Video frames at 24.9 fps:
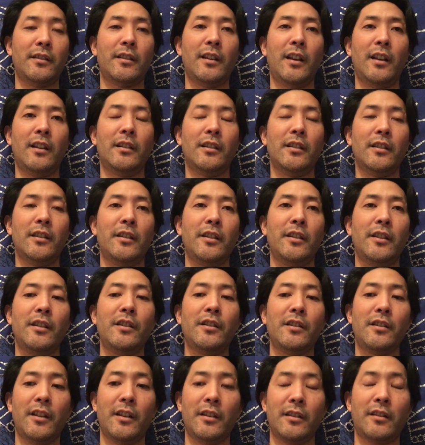that
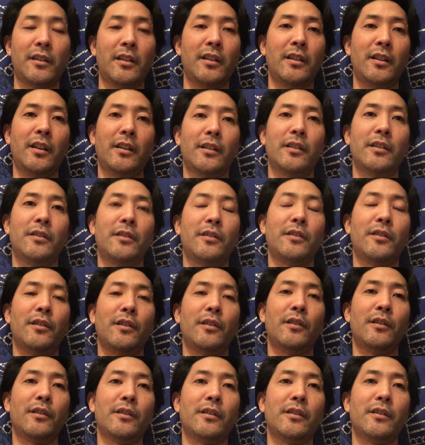lineage that's connected to the
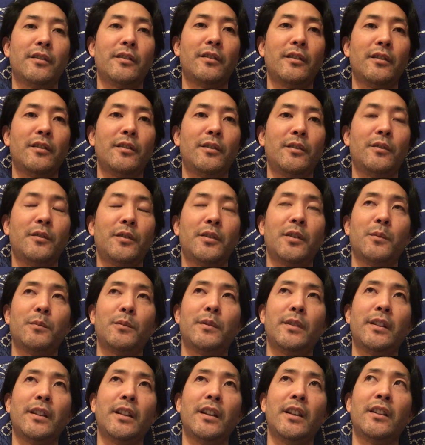earth, is going to do something.